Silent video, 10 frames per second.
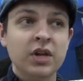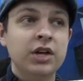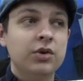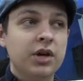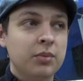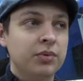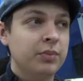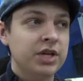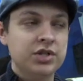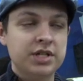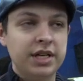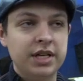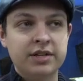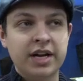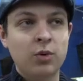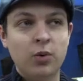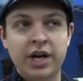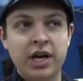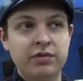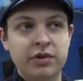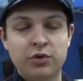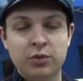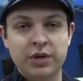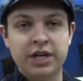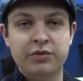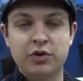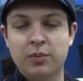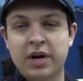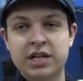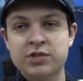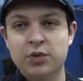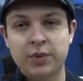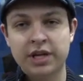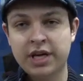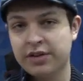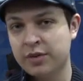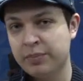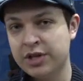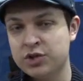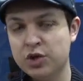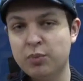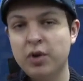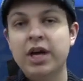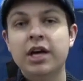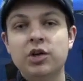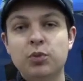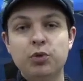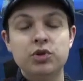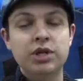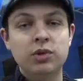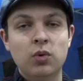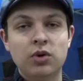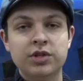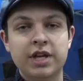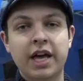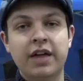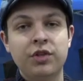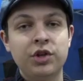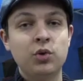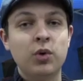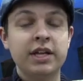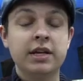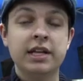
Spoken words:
you can purchase any tank wherever from us, from any other pet shop. You put in water and then you wait at